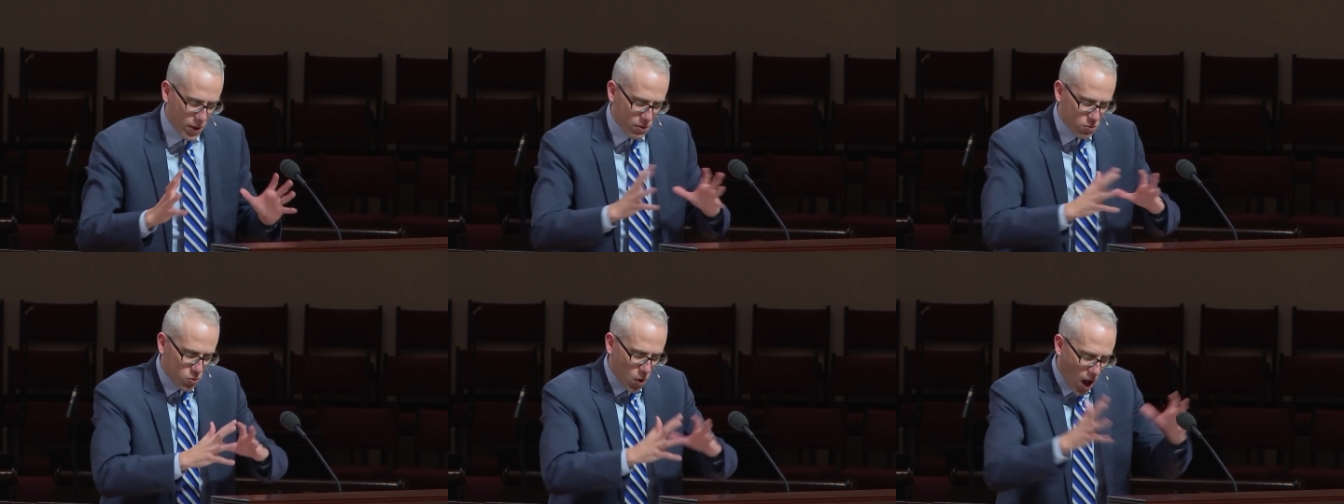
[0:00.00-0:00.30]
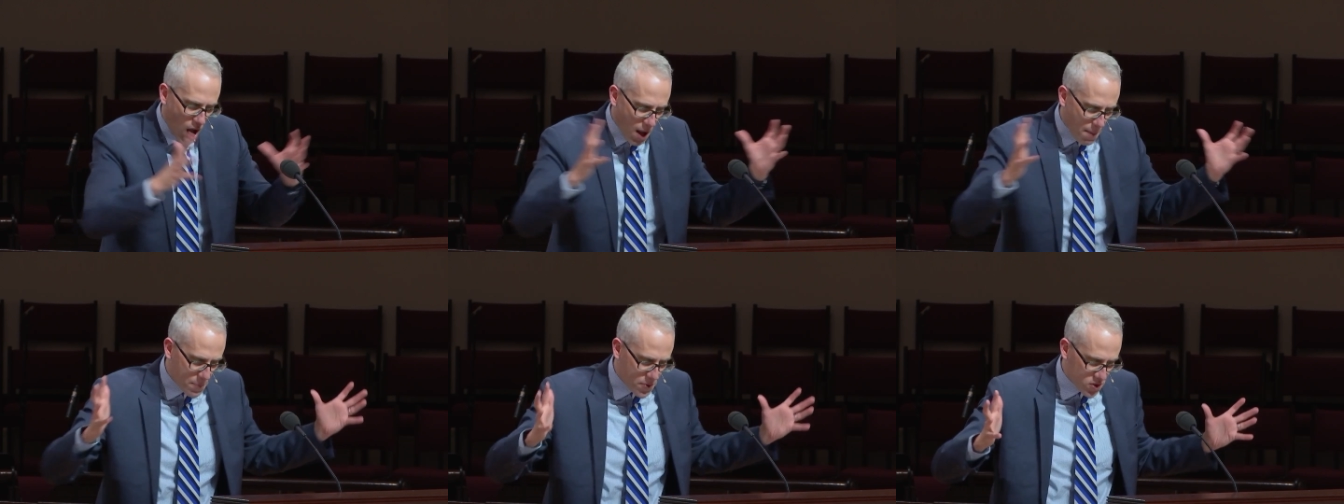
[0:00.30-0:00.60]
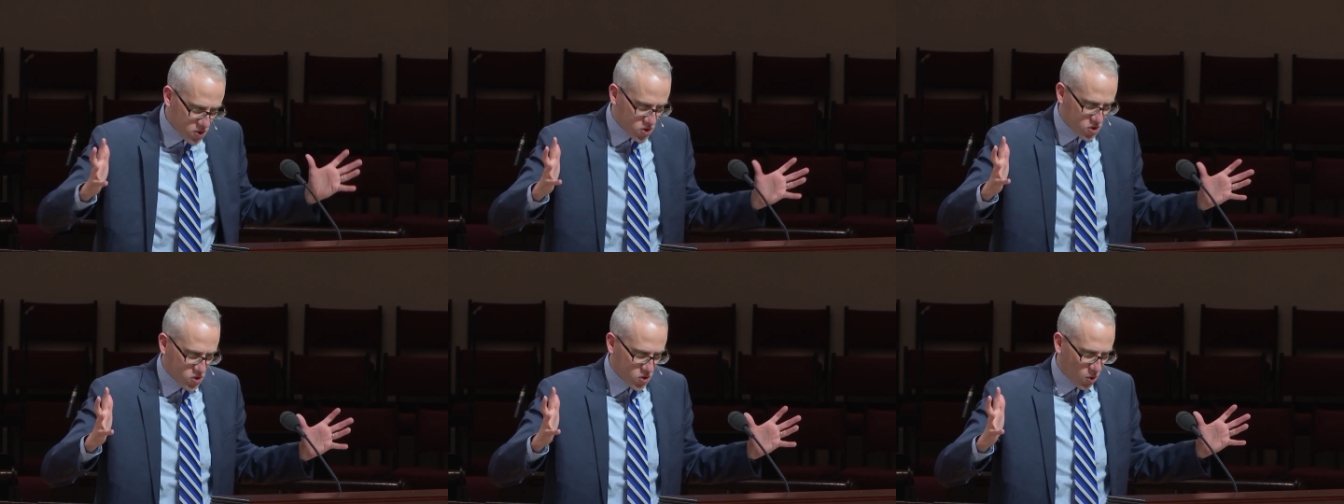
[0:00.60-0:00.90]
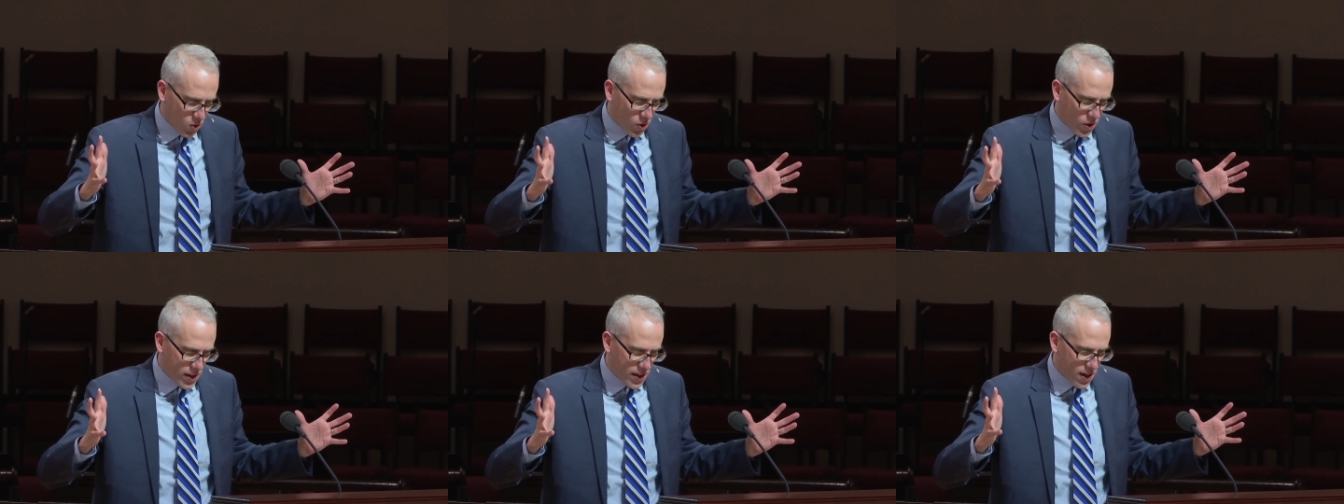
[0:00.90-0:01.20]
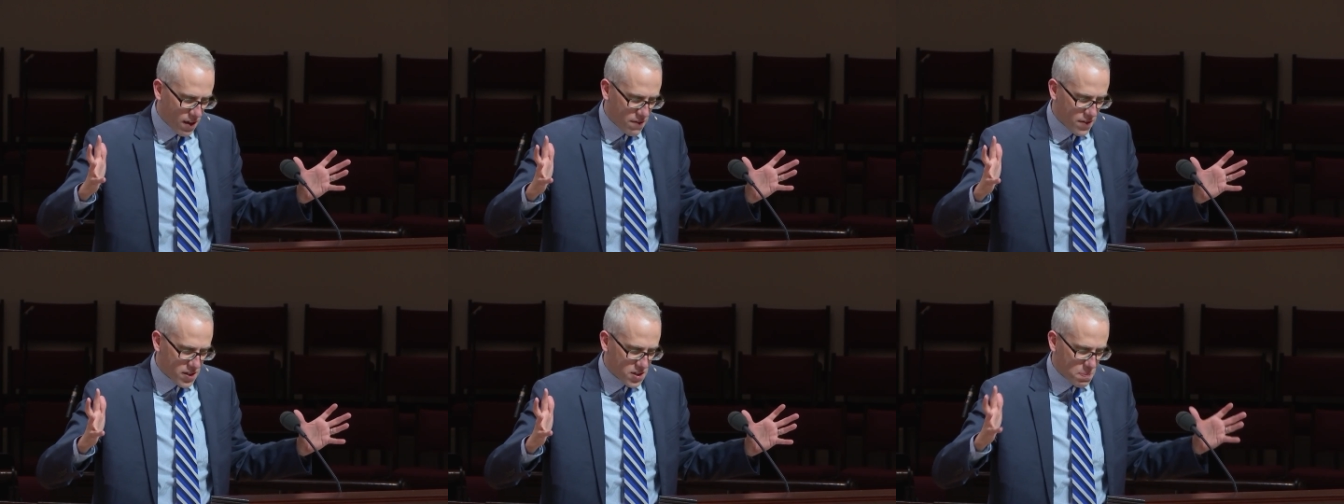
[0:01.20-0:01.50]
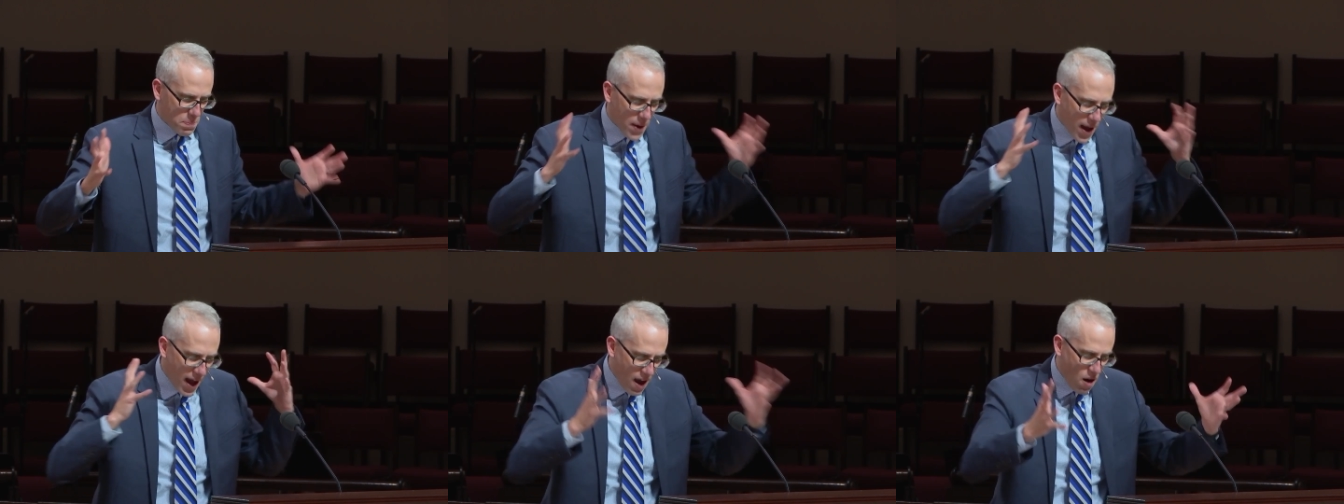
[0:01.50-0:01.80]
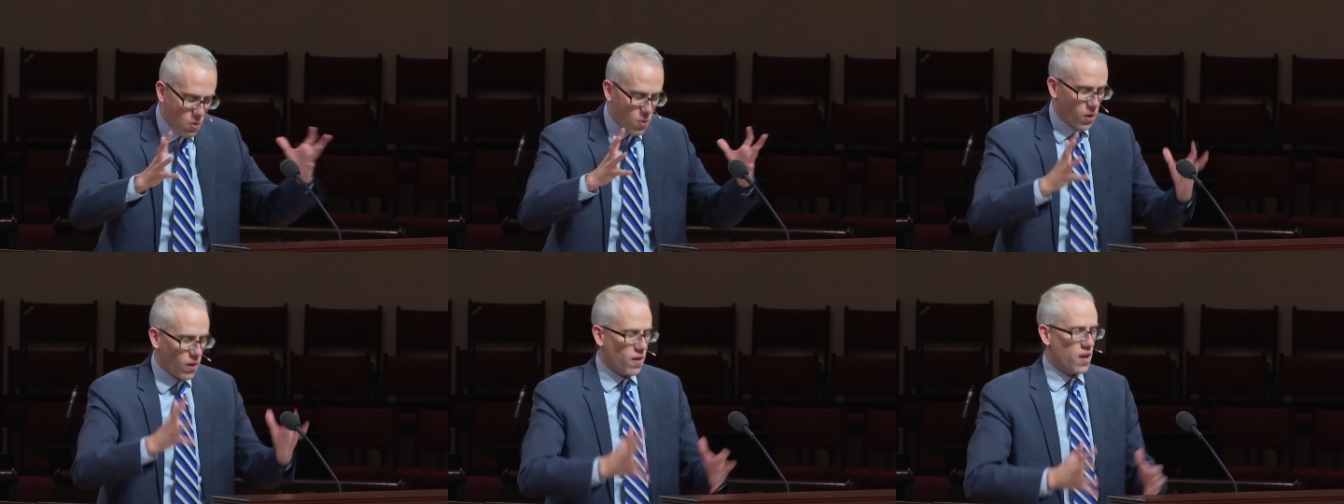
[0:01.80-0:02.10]
we rob the story of its
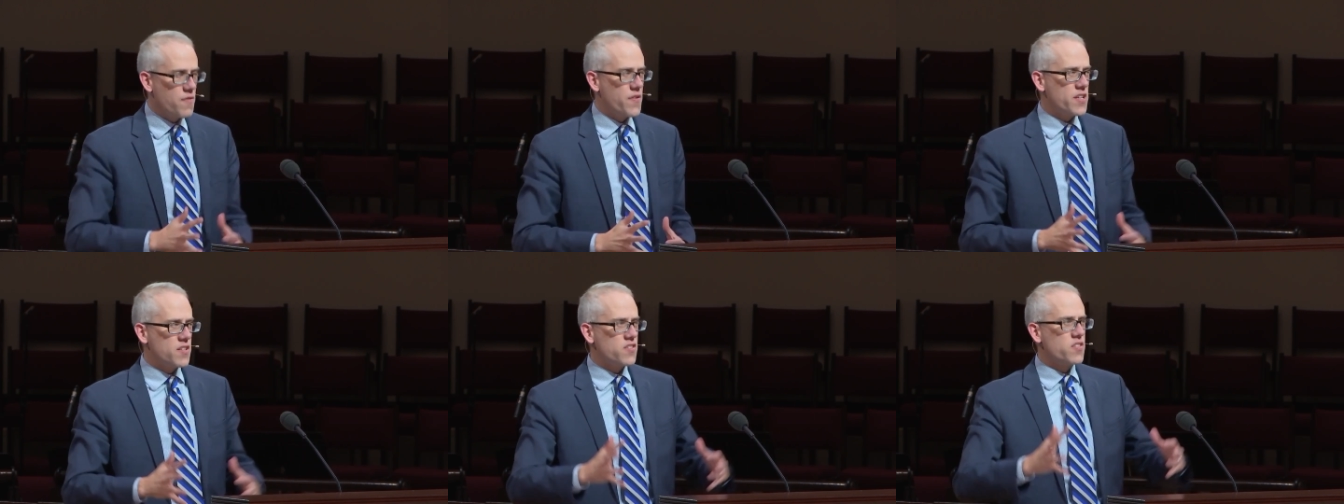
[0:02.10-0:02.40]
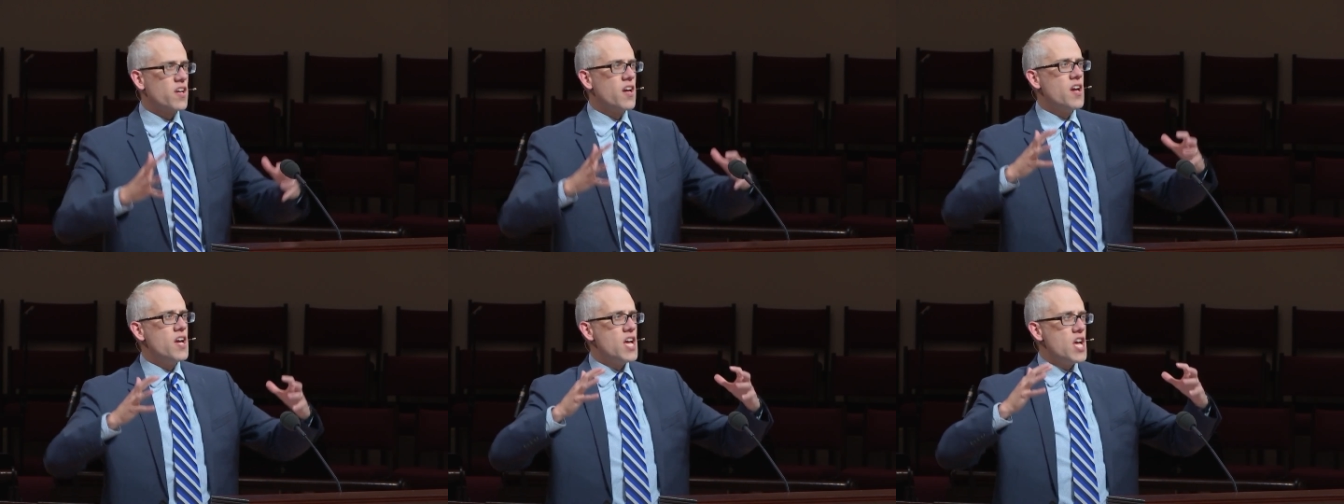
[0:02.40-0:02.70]
power, of its